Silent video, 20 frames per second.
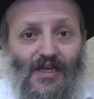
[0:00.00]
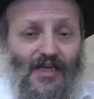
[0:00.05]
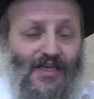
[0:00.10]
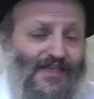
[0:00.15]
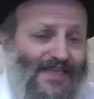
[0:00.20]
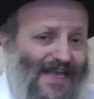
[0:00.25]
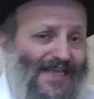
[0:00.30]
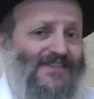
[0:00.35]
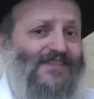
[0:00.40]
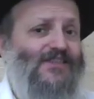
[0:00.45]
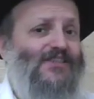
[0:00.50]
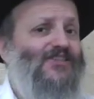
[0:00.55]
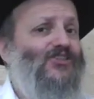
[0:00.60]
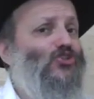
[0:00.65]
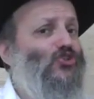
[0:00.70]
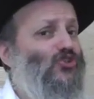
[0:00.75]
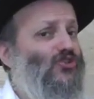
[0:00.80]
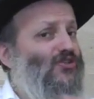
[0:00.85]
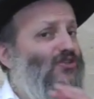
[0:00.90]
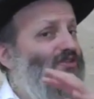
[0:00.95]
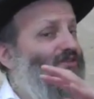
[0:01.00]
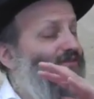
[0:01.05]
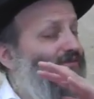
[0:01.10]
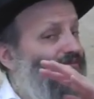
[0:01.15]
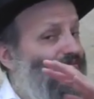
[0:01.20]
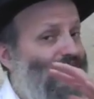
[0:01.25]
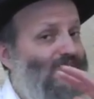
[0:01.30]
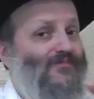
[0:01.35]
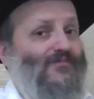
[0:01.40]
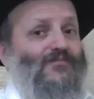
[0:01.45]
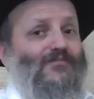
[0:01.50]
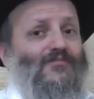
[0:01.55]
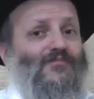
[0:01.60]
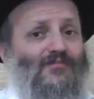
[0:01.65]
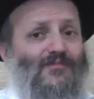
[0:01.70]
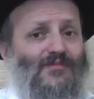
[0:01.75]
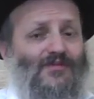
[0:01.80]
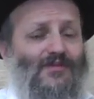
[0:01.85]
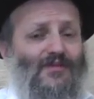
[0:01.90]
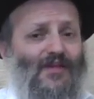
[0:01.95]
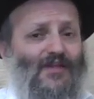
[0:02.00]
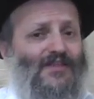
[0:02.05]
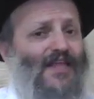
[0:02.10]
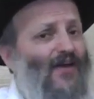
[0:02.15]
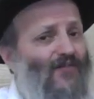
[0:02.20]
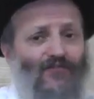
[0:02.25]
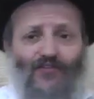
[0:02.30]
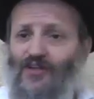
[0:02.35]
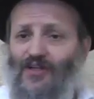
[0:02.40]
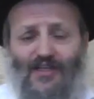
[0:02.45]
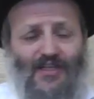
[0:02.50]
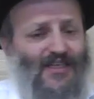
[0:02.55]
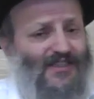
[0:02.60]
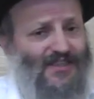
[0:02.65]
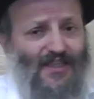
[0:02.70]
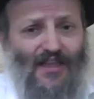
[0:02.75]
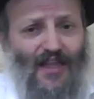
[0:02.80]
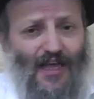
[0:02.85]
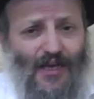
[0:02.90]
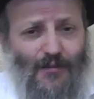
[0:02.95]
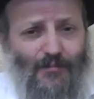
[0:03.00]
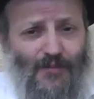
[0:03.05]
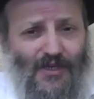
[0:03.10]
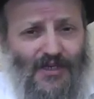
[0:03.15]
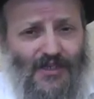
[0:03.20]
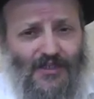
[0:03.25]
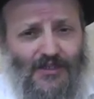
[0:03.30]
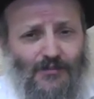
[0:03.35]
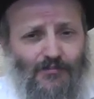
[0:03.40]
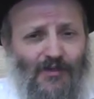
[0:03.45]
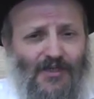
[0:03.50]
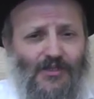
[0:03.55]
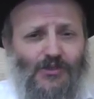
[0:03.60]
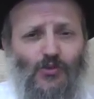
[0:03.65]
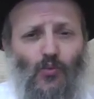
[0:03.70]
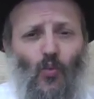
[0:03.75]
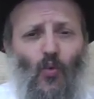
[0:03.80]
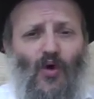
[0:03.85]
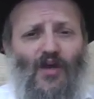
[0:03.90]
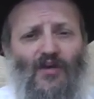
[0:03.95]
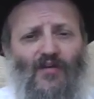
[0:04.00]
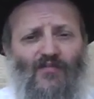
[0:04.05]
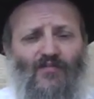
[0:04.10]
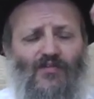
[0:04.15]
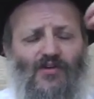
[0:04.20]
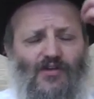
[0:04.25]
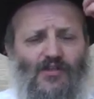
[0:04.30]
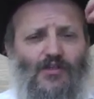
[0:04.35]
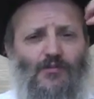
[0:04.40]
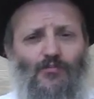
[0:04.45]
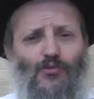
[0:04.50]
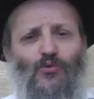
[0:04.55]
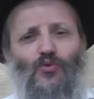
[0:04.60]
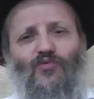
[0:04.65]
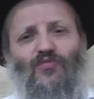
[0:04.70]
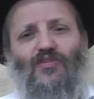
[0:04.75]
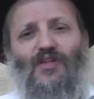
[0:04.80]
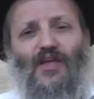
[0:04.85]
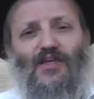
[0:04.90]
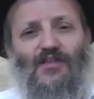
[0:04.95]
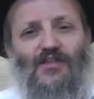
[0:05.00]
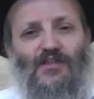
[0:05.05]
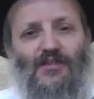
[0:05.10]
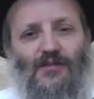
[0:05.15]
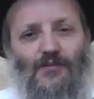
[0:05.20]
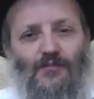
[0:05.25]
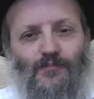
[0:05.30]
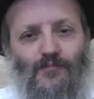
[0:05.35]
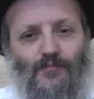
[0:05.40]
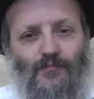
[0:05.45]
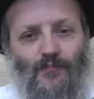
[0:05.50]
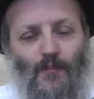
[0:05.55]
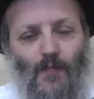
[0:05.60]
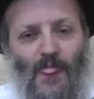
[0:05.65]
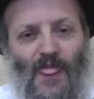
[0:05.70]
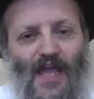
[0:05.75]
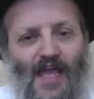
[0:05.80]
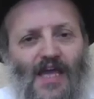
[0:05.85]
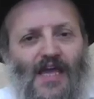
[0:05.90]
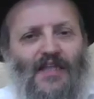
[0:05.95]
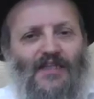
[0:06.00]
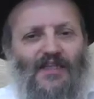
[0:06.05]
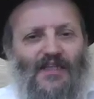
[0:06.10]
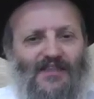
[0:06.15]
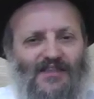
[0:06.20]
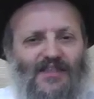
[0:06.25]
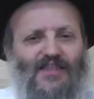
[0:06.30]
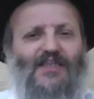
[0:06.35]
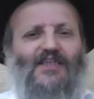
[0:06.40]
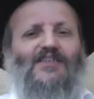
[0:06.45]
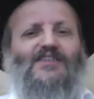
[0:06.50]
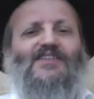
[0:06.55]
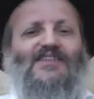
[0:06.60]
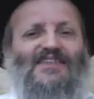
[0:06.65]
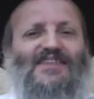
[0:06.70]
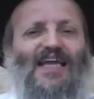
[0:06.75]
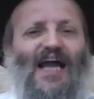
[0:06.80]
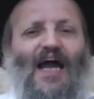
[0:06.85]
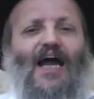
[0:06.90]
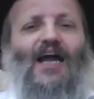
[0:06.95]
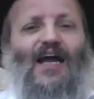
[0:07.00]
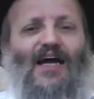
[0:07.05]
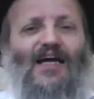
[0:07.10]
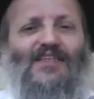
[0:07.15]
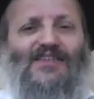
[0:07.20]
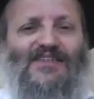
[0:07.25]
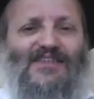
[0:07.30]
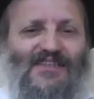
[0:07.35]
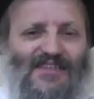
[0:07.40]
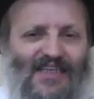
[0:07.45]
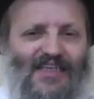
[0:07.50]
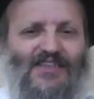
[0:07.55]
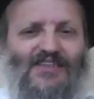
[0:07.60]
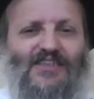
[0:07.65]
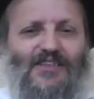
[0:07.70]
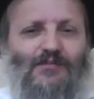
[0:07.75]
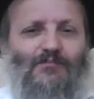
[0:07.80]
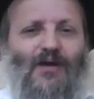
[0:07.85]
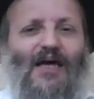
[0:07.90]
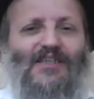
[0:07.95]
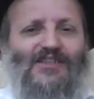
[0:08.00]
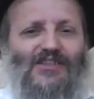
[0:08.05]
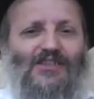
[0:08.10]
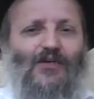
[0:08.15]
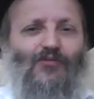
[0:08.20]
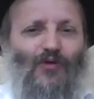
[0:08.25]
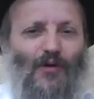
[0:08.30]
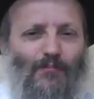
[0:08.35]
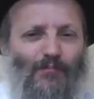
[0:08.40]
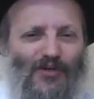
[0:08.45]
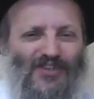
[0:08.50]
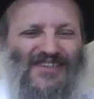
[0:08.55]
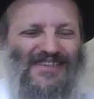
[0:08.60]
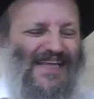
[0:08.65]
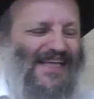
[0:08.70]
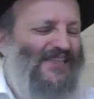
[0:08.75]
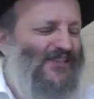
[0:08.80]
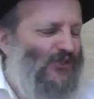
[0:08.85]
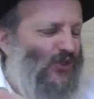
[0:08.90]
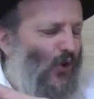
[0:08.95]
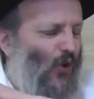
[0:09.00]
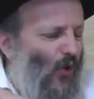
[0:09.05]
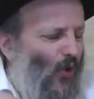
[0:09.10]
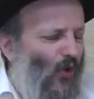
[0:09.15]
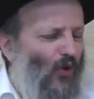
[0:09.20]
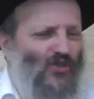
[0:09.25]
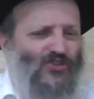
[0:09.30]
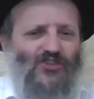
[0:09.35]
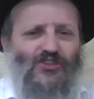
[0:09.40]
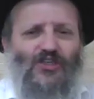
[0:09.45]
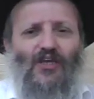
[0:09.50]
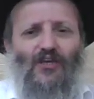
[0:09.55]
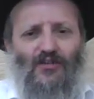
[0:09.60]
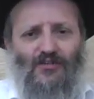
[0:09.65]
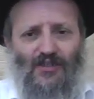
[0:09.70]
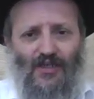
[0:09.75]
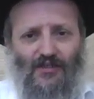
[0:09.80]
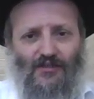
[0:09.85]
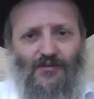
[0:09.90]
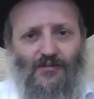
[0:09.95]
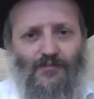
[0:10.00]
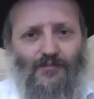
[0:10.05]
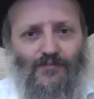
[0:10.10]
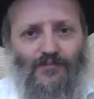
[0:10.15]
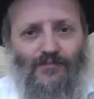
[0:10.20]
Yes, definitely has a lot of meanings, but it's one very beautiful idea. That this Yachatz, this matzah represents the whole Seder night.